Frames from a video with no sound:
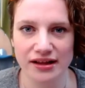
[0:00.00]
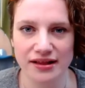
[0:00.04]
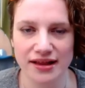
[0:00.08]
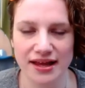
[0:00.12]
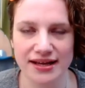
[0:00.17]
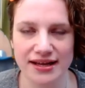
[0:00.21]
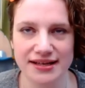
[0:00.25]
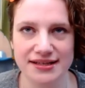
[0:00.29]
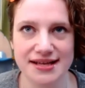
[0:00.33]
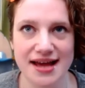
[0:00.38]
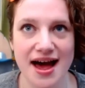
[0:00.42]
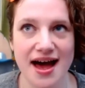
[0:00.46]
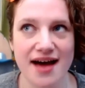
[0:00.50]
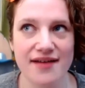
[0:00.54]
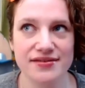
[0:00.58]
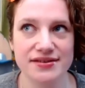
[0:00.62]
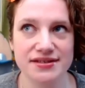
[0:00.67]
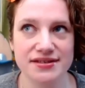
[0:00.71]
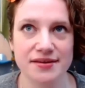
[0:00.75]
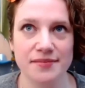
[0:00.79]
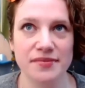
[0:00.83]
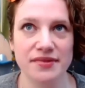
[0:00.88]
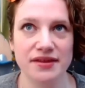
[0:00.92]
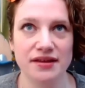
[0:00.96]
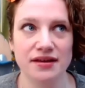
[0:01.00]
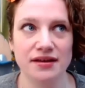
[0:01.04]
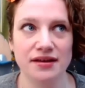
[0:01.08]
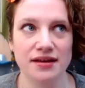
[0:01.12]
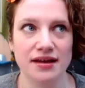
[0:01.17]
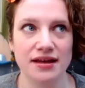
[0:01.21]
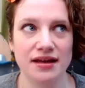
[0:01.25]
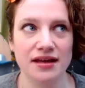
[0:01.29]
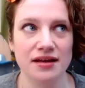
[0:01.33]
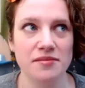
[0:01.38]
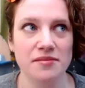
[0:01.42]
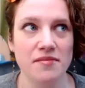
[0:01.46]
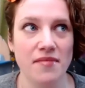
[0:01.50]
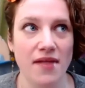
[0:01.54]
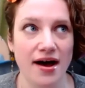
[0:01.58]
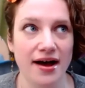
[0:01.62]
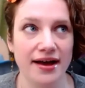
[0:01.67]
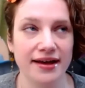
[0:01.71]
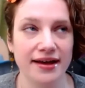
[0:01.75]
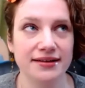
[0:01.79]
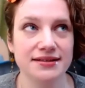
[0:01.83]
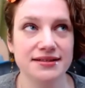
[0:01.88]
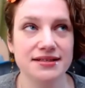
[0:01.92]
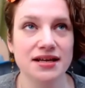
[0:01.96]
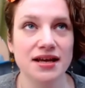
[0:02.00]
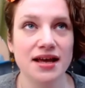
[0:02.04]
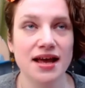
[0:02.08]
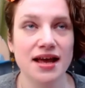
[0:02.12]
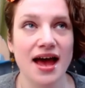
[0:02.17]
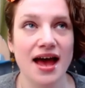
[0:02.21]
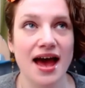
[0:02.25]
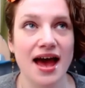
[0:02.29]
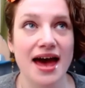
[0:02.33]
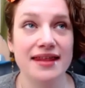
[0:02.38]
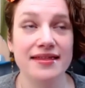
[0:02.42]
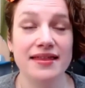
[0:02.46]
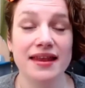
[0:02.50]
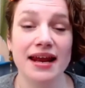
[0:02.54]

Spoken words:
I really like to have something in mind.